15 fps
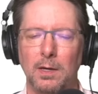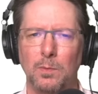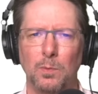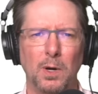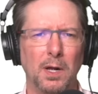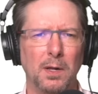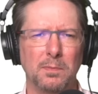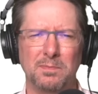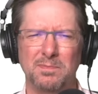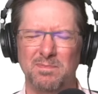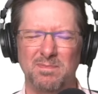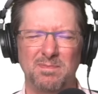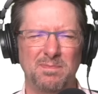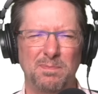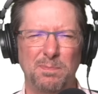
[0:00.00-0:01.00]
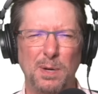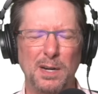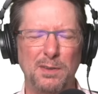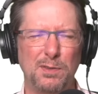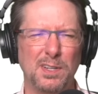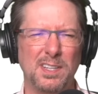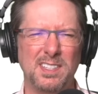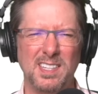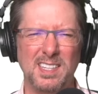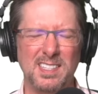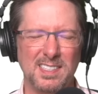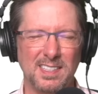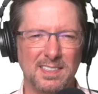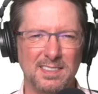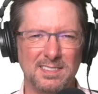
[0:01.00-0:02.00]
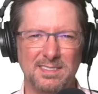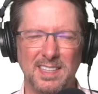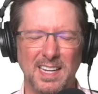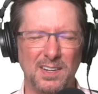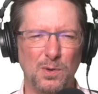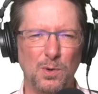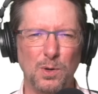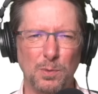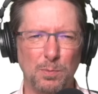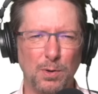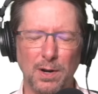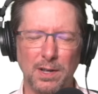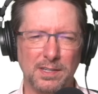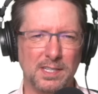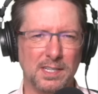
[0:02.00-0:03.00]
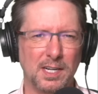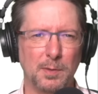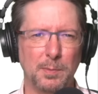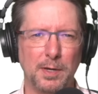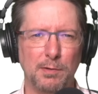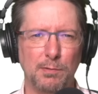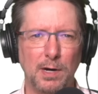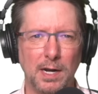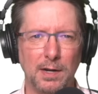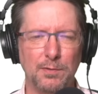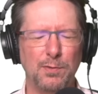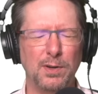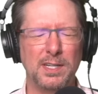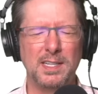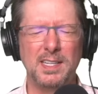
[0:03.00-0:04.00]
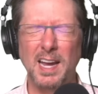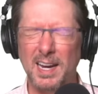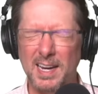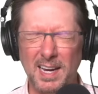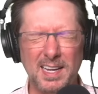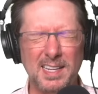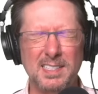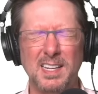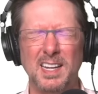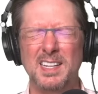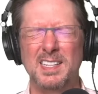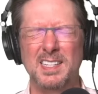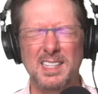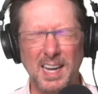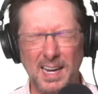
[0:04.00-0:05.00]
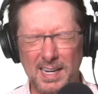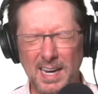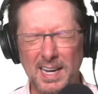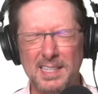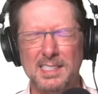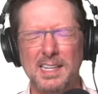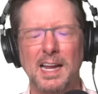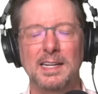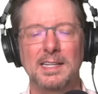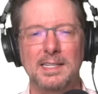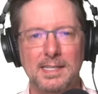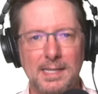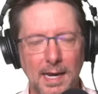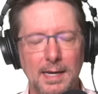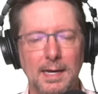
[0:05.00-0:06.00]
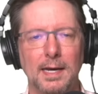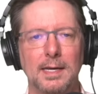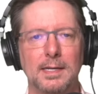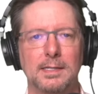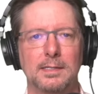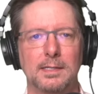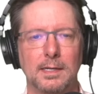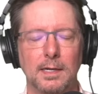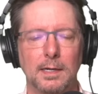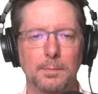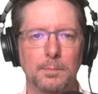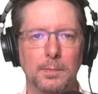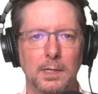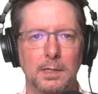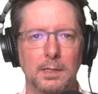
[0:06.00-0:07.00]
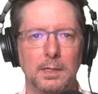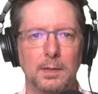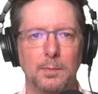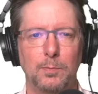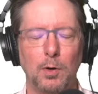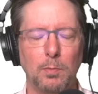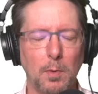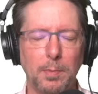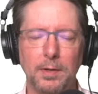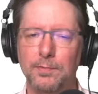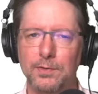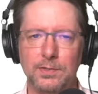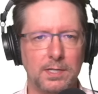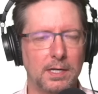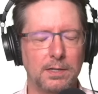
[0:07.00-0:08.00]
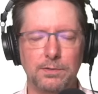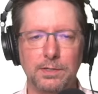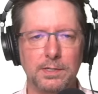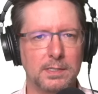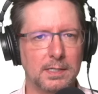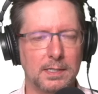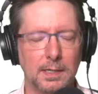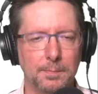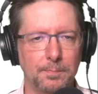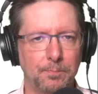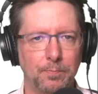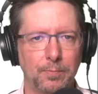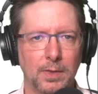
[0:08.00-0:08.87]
Well, petrol and diesel and oil products are going to be around for decades and decades and decades to come, probably for centuries to come.